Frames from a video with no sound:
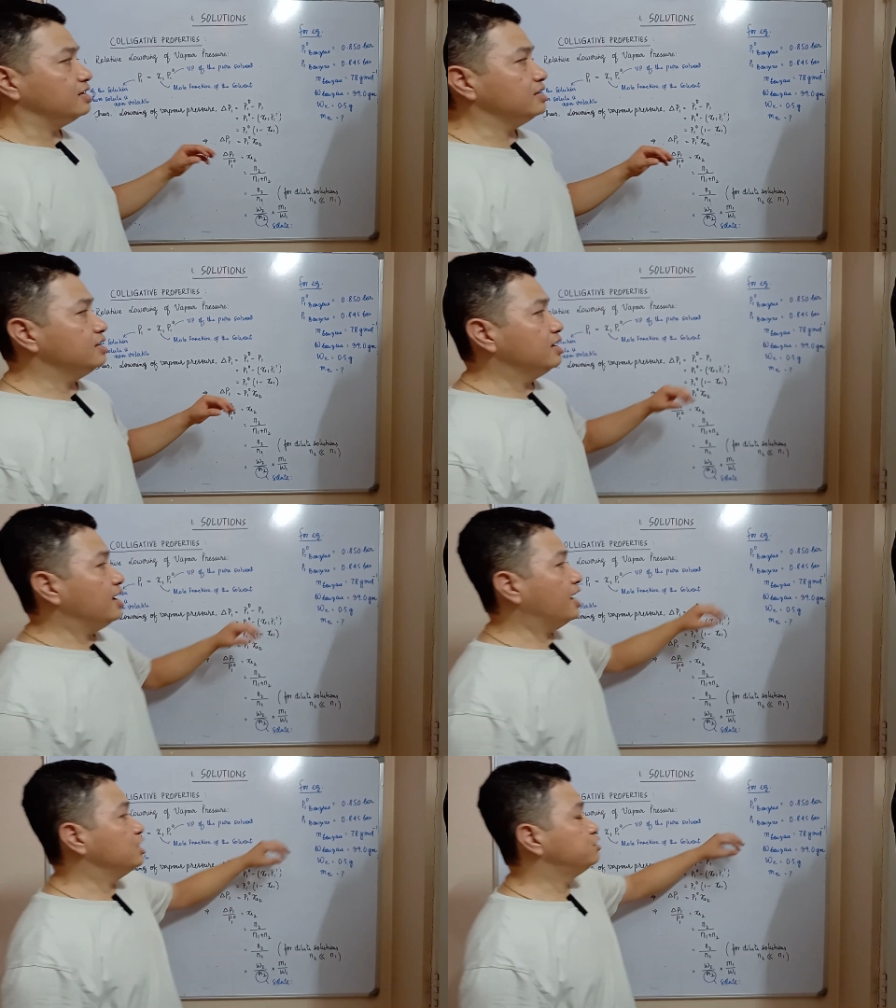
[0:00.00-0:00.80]
in it,
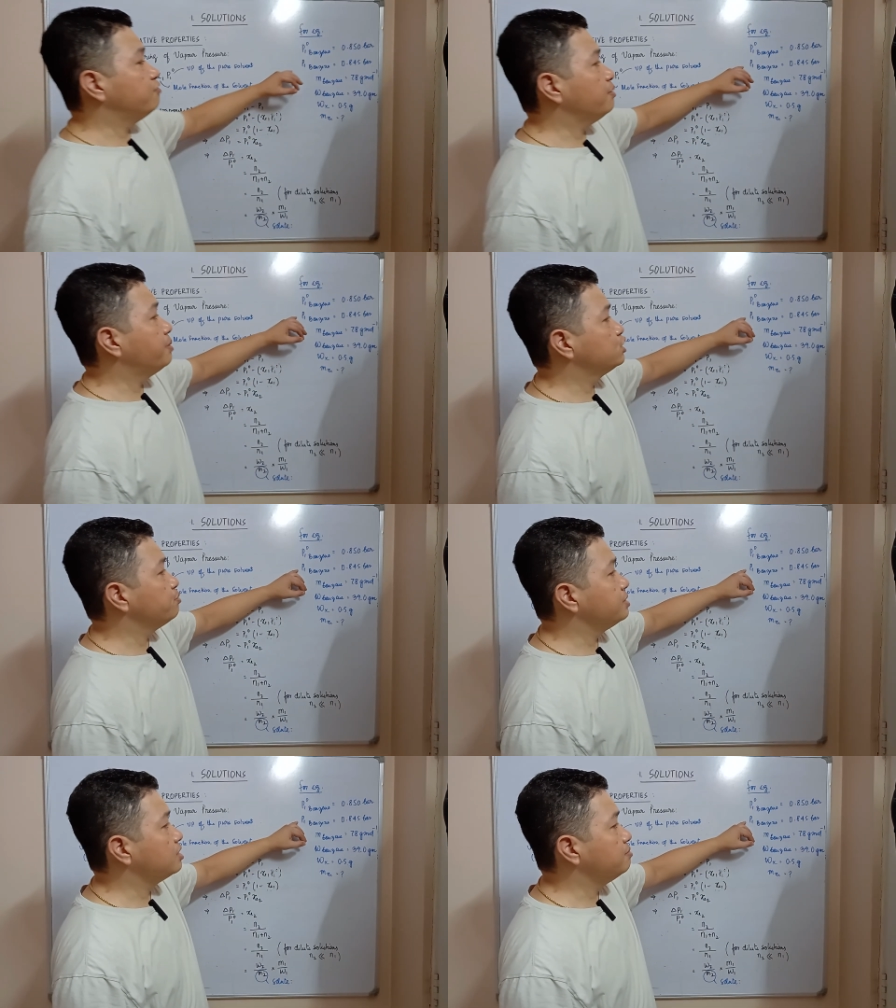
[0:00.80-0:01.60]
and its vapor
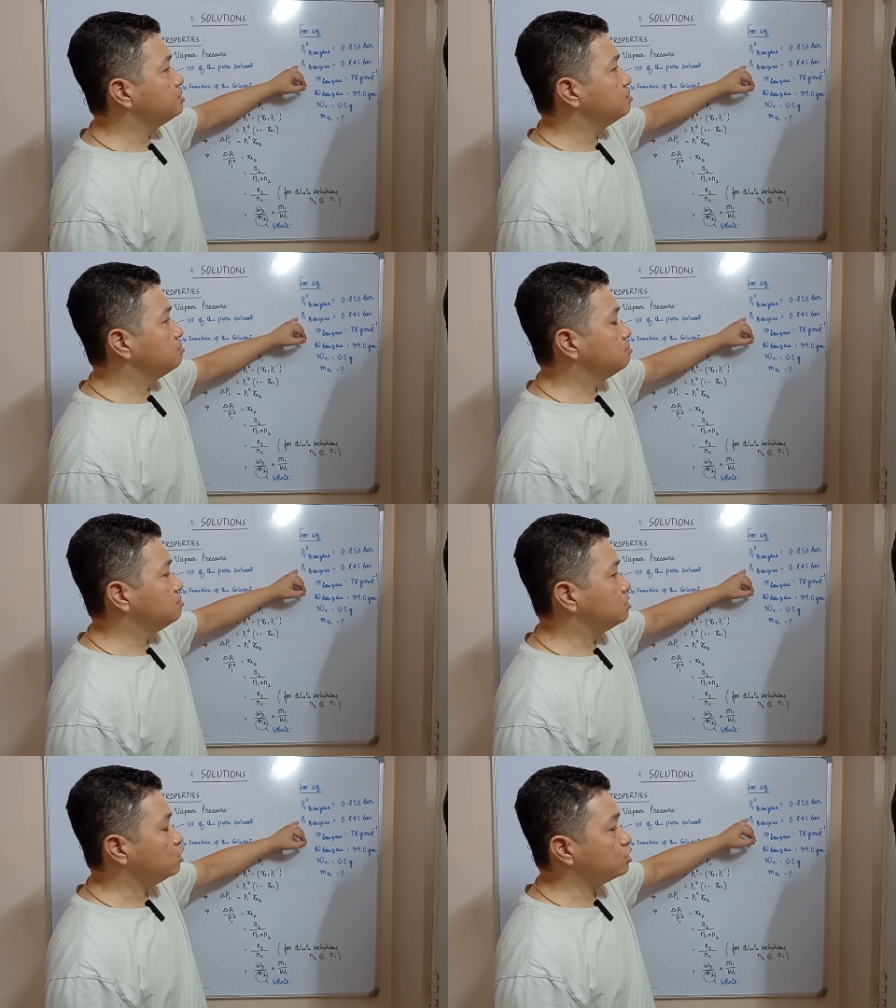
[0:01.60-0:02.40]
pressure becomes,
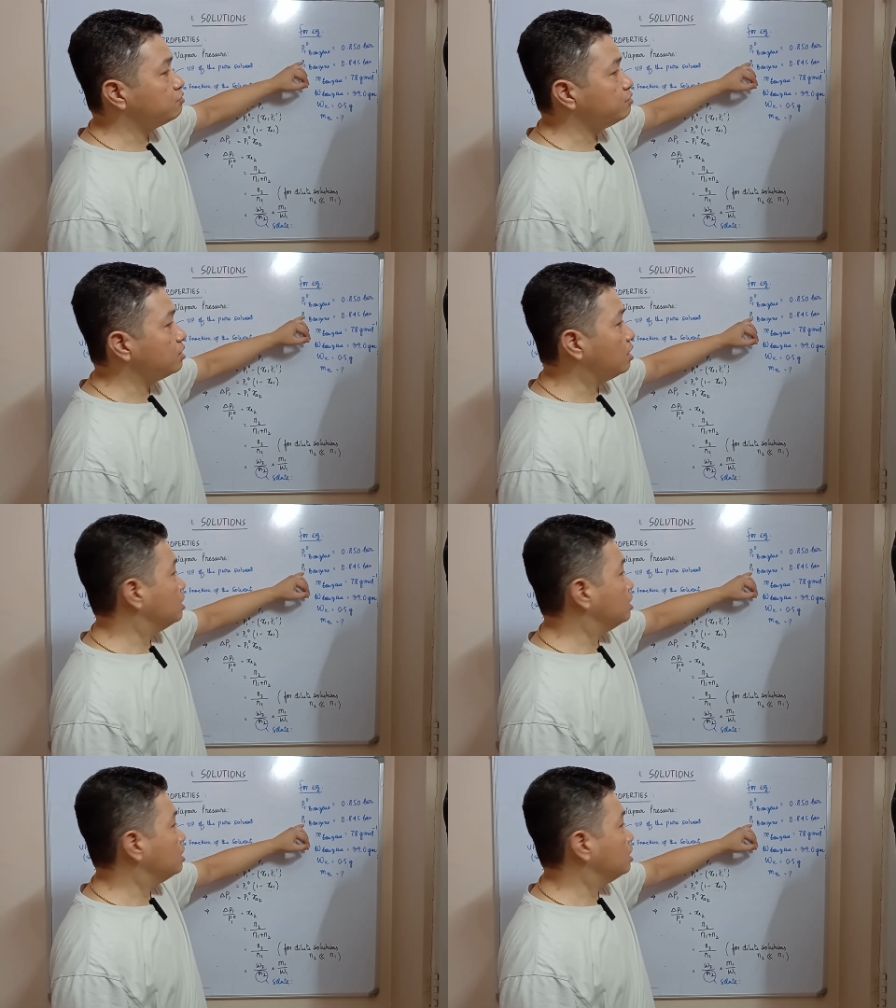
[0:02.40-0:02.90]
then it's